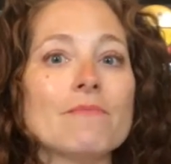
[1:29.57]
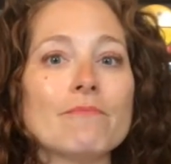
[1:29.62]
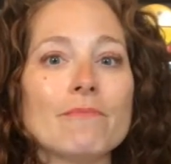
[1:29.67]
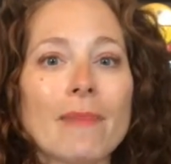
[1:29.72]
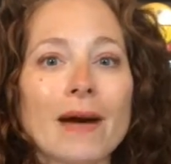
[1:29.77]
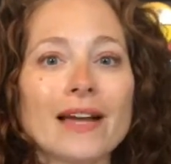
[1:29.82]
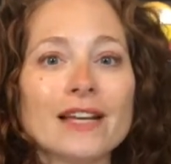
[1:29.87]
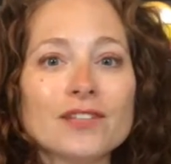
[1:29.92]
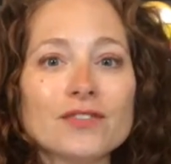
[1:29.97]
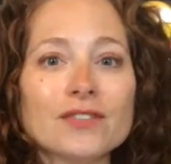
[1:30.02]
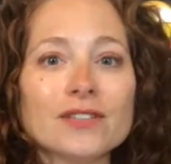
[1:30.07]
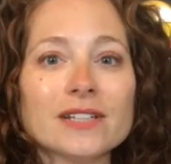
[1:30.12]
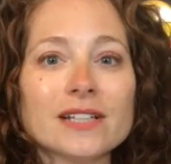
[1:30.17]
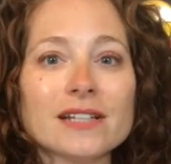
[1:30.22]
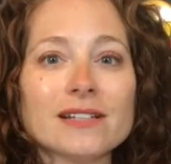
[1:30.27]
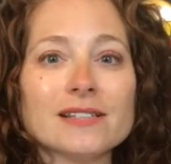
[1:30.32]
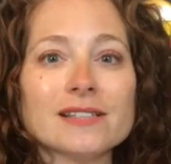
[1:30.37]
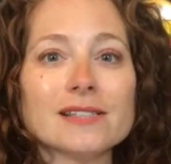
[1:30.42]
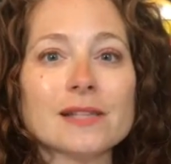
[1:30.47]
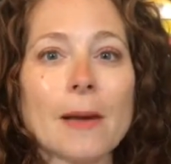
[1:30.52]

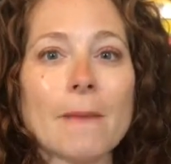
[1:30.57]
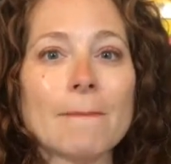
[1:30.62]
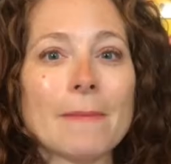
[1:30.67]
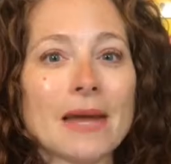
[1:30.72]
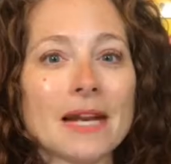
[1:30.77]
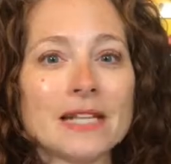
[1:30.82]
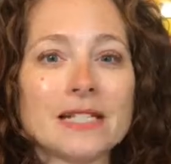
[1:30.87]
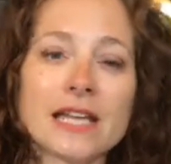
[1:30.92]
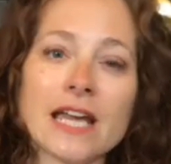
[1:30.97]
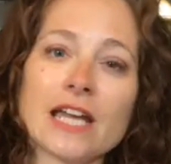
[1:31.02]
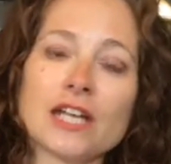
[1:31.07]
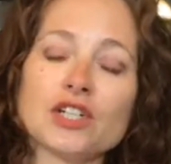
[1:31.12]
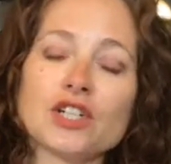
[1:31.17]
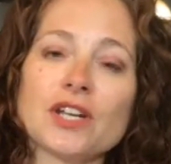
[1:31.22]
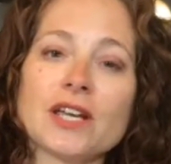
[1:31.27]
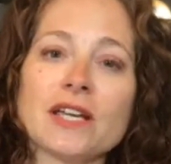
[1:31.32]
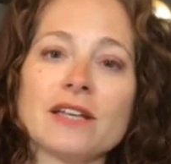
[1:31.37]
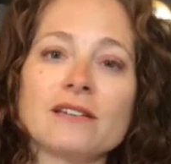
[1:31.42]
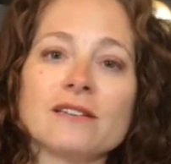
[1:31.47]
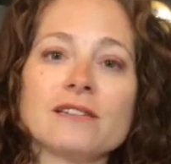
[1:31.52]
Mindfulness
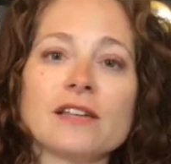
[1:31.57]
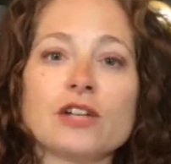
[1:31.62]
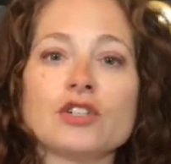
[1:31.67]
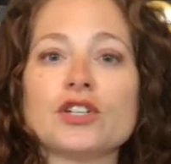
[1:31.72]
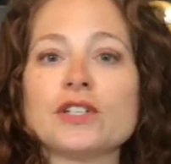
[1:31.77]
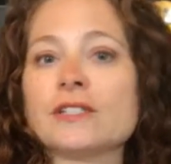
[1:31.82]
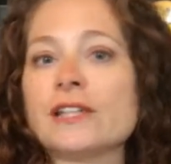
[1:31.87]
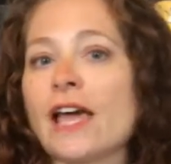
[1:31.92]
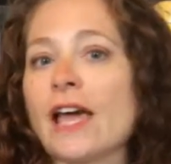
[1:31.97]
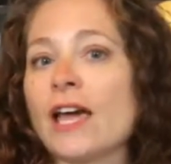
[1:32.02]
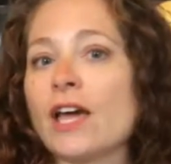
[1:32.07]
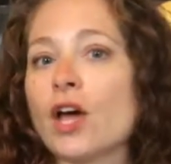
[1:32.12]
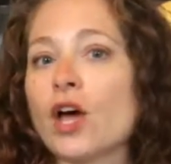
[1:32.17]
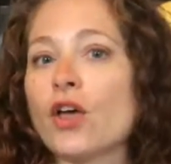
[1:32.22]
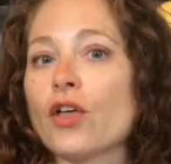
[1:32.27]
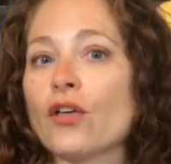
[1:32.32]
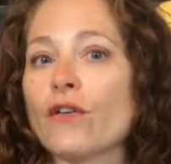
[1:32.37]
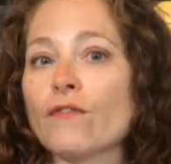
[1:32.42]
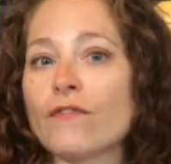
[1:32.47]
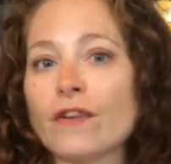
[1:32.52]
meditation, such as a
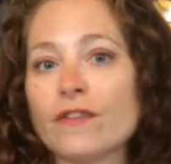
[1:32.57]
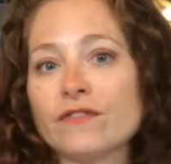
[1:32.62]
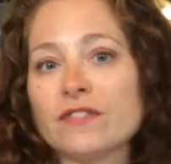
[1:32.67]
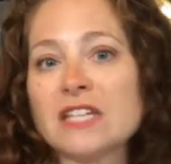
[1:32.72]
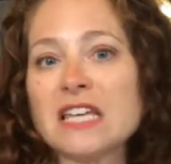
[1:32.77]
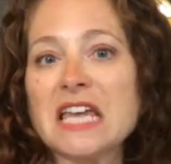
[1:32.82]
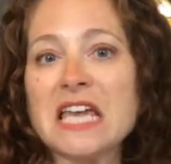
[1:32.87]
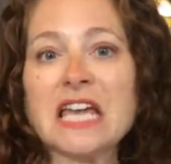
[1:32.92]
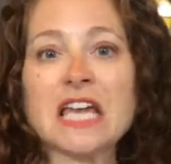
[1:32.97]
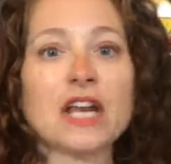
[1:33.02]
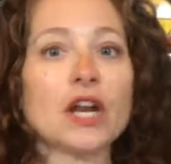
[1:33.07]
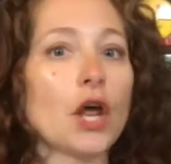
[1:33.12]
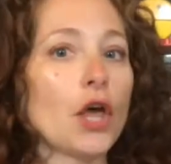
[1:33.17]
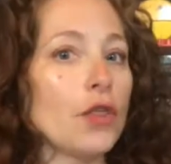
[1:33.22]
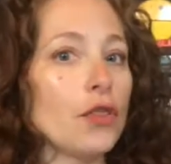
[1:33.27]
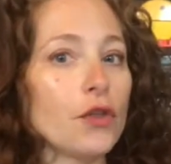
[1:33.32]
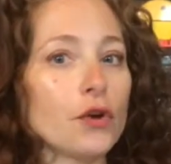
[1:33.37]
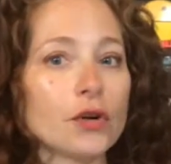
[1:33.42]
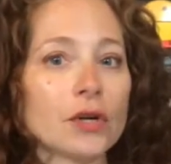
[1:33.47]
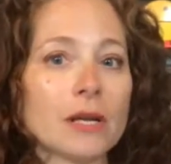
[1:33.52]

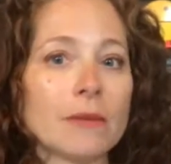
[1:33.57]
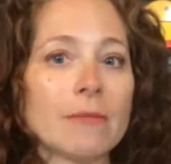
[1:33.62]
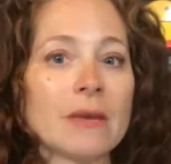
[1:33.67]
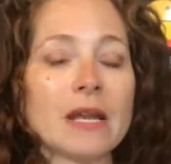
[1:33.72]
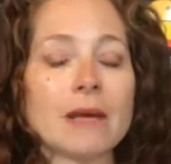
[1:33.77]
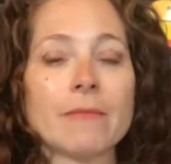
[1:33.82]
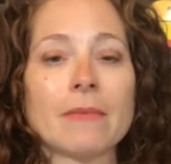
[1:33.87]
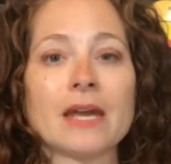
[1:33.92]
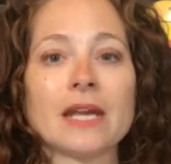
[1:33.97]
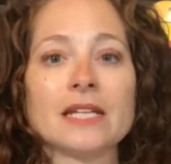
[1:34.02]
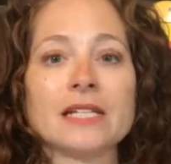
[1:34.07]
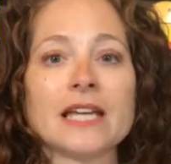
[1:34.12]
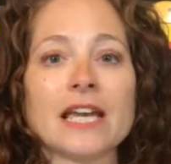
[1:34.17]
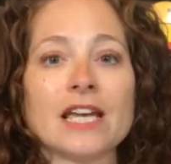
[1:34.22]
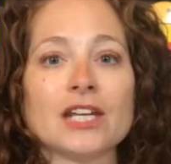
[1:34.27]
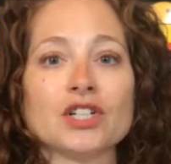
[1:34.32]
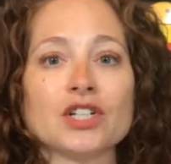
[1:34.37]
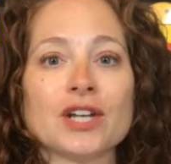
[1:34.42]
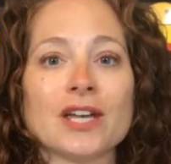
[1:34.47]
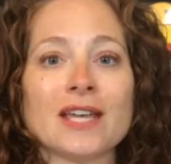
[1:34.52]
15-30 minute
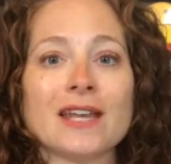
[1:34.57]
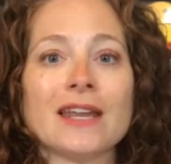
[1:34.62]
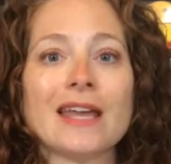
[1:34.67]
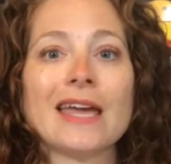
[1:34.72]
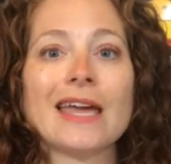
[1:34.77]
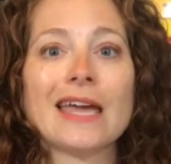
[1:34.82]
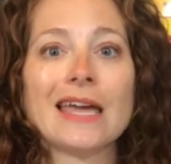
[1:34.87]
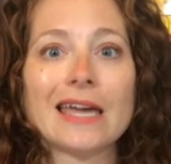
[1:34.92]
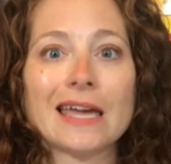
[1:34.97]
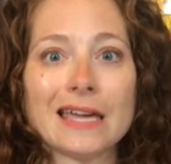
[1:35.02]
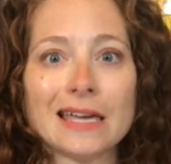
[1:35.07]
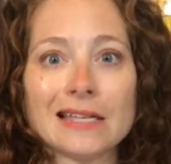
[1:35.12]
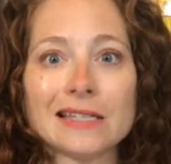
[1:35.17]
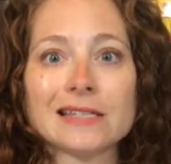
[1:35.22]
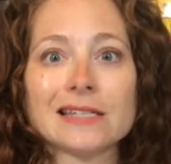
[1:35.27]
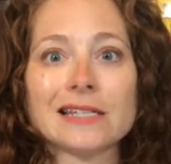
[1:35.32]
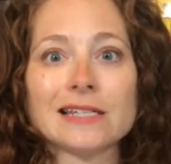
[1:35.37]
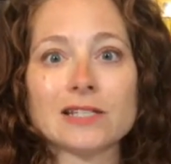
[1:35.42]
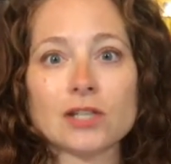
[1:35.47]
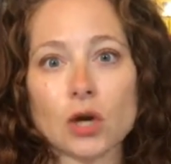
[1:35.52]
meditation,
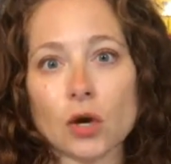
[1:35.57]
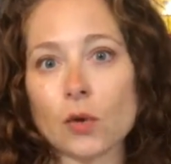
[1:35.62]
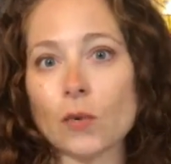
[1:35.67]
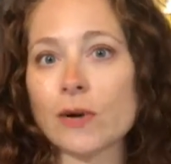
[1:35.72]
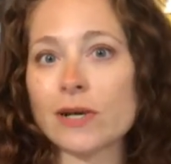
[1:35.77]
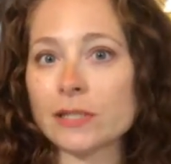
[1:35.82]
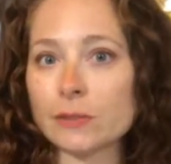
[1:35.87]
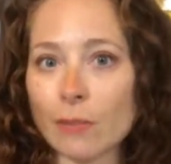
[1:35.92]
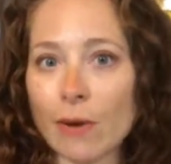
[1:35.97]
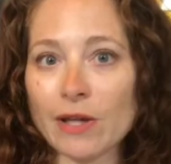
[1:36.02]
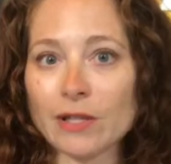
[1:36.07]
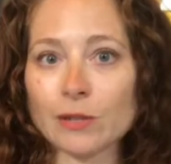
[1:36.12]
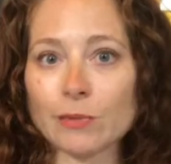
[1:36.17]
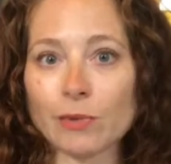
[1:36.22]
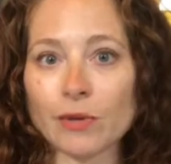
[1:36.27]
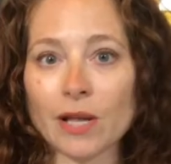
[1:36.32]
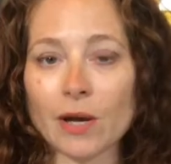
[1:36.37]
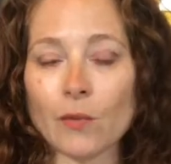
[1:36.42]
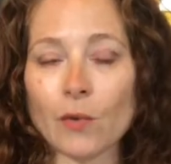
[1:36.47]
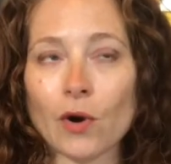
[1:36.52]
isn't always
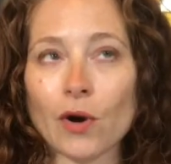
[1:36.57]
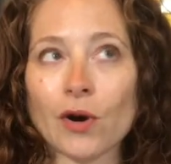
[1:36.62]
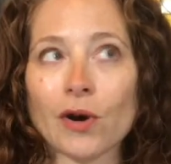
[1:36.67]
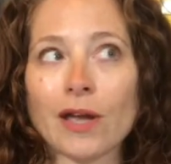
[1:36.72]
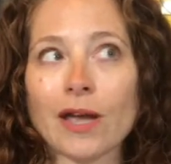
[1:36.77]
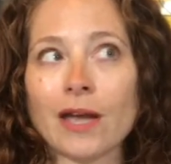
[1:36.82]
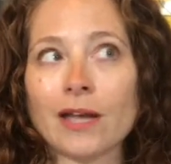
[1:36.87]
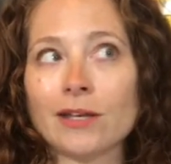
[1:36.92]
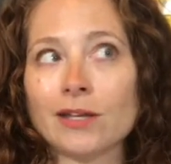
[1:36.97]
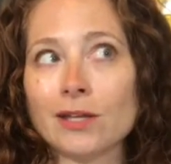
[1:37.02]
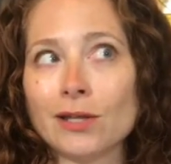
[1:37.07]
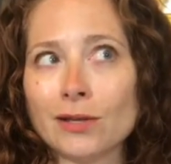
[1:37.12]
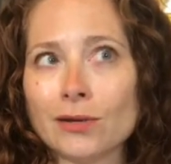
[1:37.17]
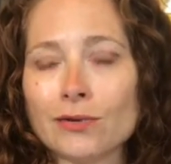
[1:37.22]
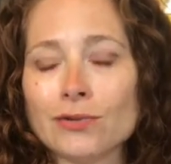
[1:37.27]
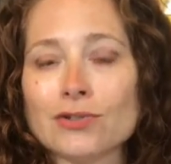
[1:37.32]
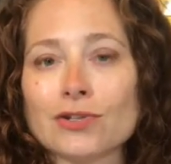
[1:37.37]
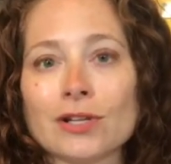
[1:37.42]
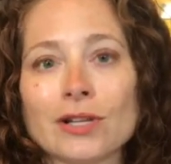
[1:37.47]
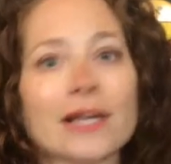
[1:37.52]
possible at work, and
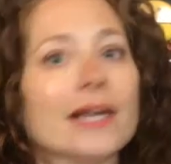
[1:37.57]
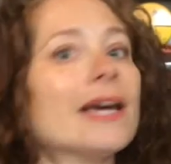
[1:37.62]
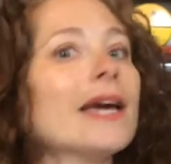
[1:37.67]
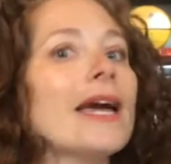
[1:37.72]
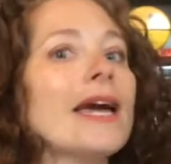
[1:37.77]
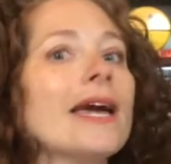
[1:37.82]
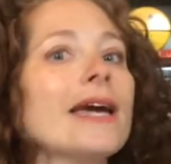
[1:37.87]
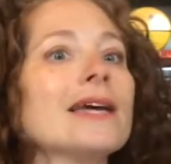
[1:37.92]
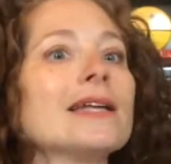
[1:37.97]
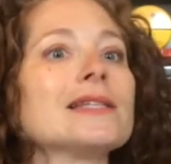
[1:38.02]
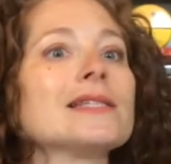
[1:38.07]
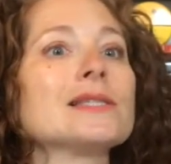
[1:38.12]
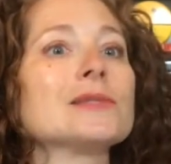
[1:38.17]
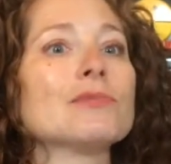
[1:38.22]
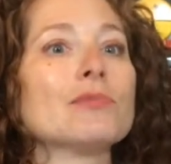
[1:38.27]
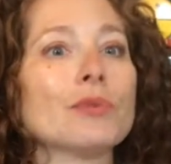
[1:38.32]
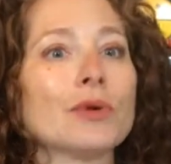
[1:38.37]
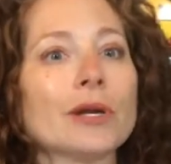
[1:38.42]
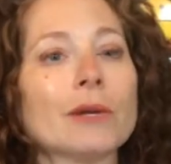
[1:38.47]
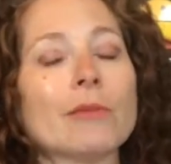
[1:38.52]
usually it's
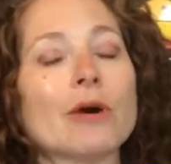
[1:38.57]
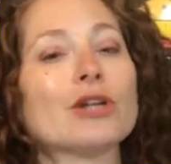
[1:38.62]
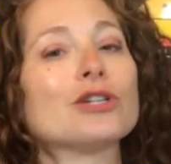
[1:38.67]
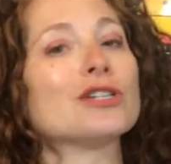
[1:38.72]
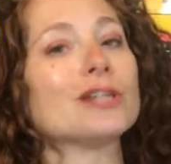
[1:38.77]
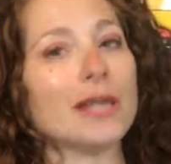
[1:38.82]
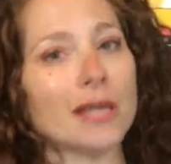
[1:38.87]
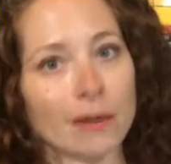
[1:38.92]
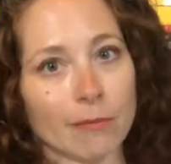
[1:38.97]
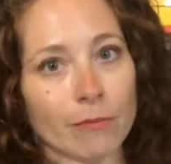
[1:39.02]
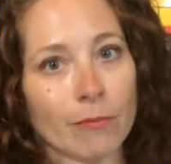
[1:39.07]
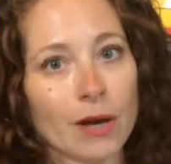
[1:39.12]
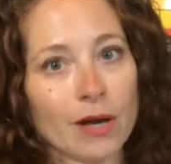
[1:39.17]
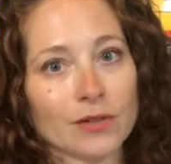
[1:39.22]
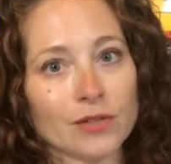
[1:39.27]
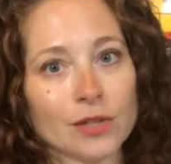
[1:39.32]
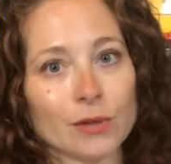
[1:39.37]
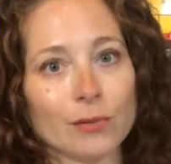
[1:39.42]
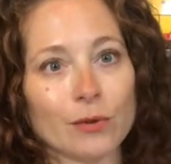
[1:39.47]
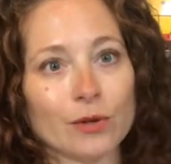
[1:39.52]
pretty much
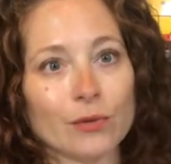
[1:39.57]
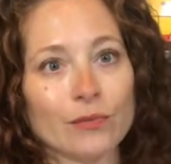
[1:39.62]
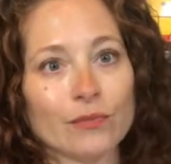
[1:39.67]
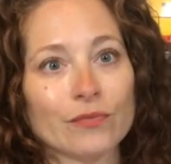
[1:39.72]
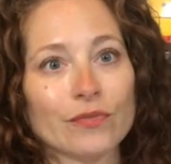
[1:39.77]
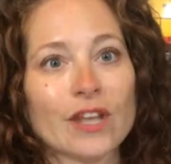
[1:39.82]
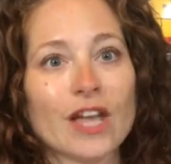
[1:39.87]
impossible.